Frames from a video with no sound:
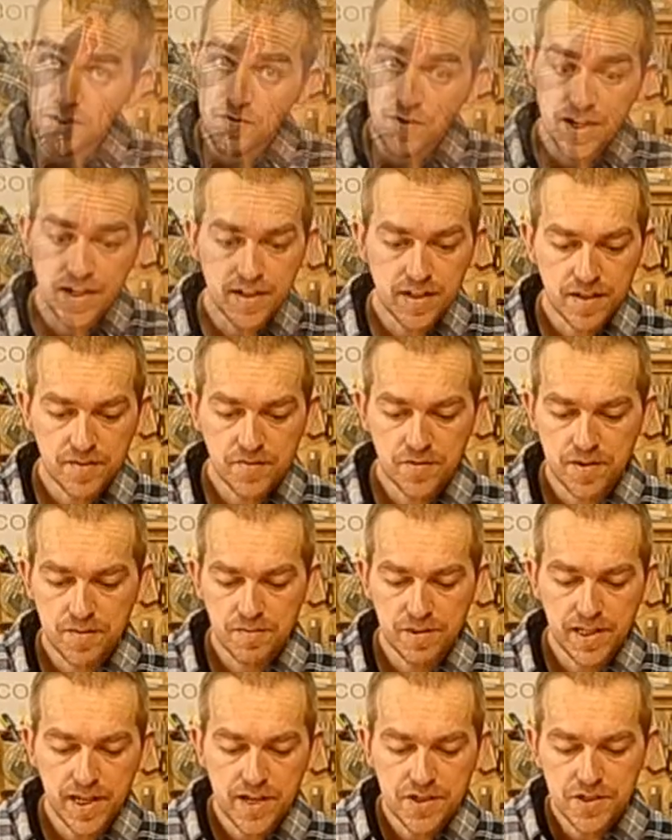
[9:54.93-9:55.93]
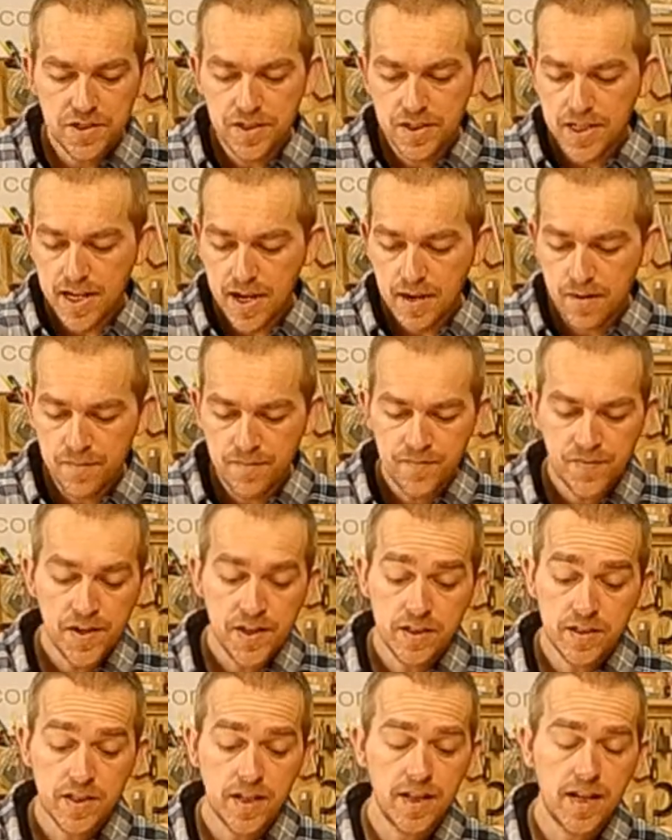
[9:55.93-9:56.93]
frets are in and I've trimmed the edges
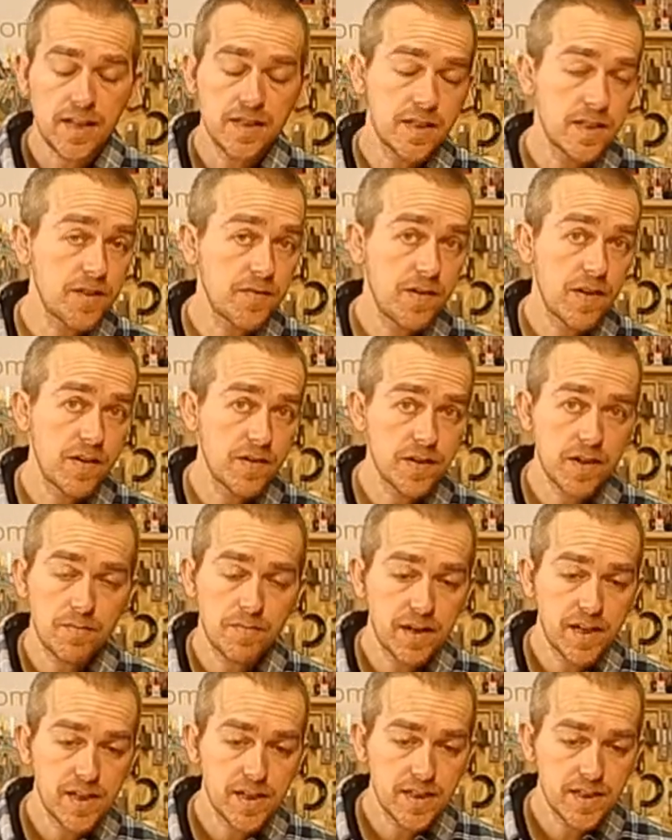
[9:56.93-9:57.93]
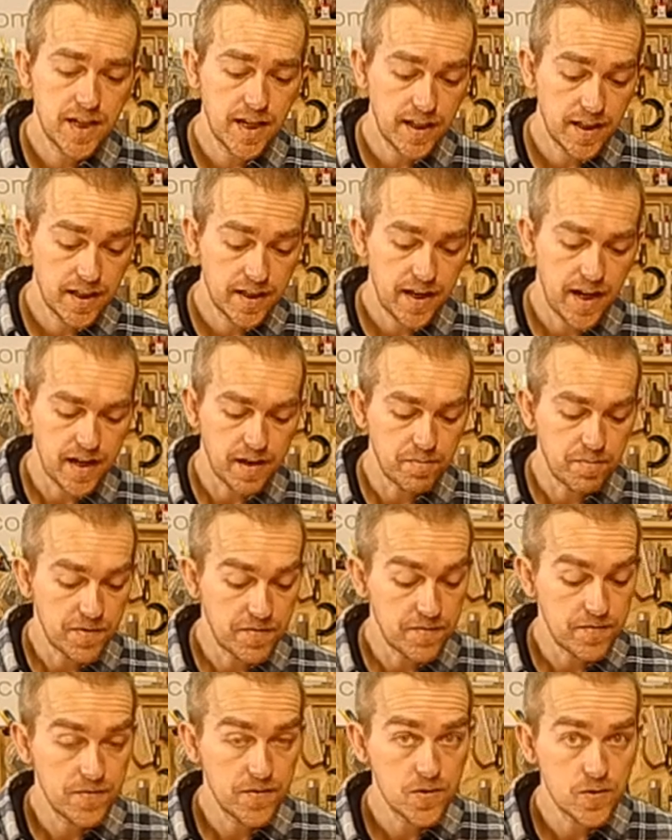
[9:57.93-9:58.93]
down. So that's as far as I'm going to take the
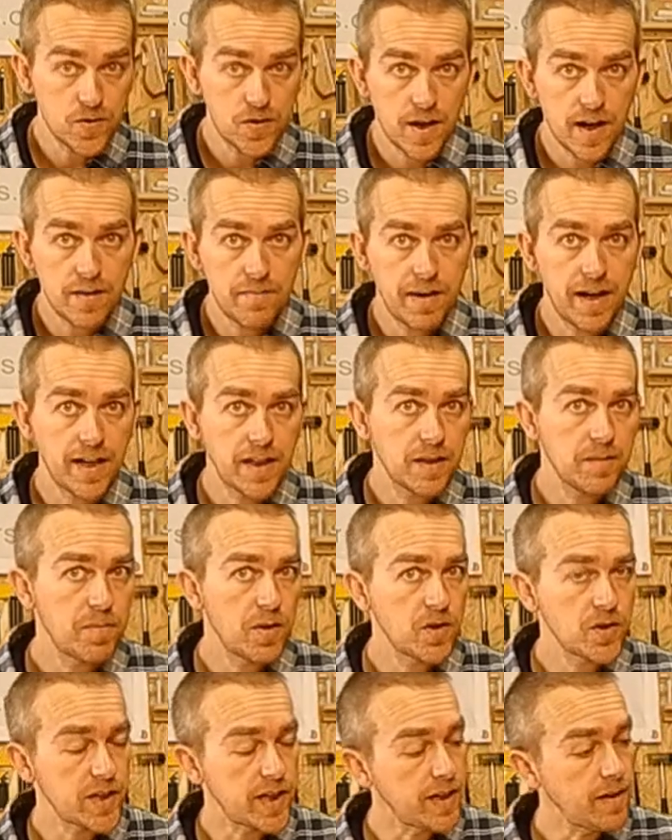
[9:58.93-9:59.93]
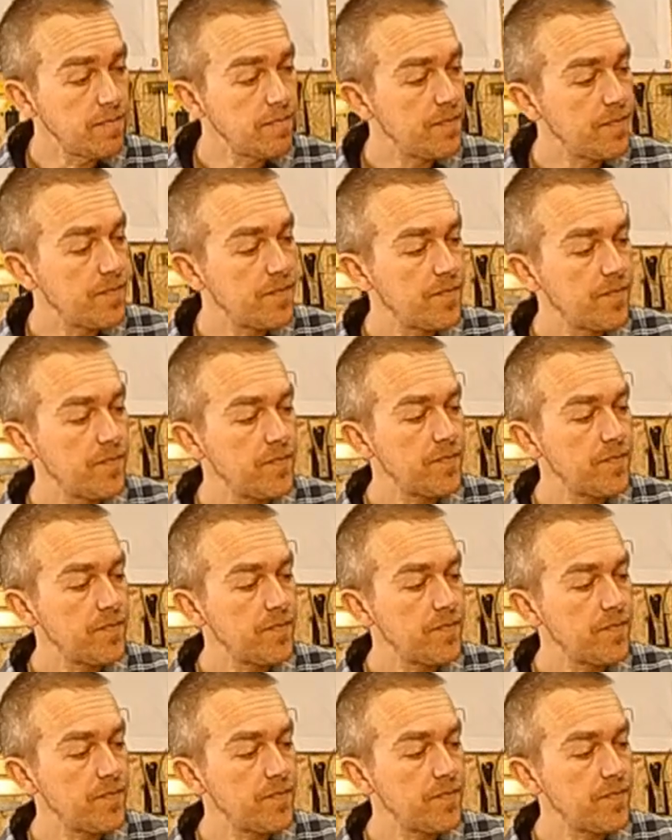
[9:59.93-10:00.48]
neck before I make the body.